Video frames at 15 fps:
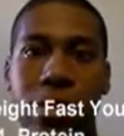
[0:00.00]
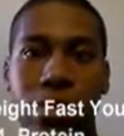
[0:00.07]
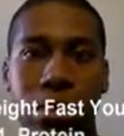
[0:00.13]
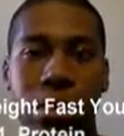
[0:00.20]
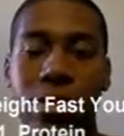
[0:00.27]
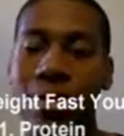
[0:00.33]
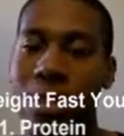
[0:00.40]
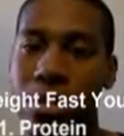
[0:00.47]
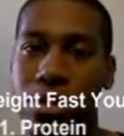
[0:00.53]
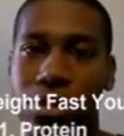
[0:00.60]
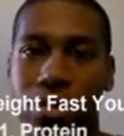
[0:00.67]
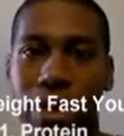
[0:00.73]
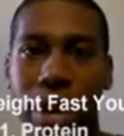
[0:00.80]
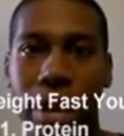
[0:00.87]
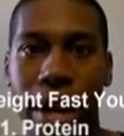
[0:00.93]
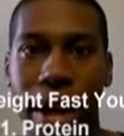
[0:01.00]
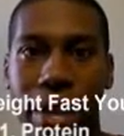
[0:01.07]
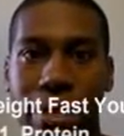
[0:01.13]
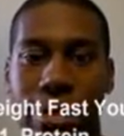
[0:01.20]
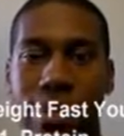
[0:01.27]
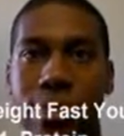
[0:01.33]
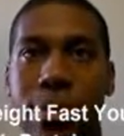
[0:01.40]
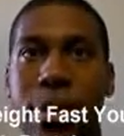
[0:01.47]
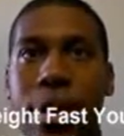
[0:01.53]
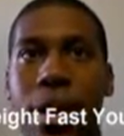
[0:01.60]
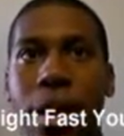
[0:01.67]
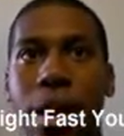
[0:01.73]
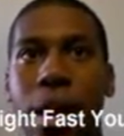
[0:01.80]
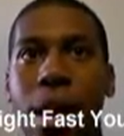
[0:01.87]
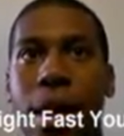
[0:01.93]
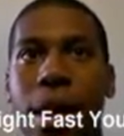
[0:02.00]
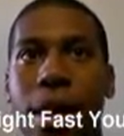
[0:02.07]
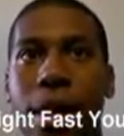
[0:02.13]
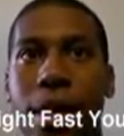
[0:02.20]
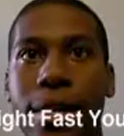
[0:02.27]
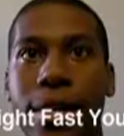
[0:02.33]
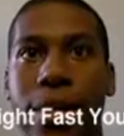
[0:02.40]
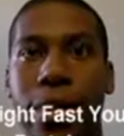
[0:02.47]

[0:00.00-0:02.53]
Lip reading: essential fatty acids. And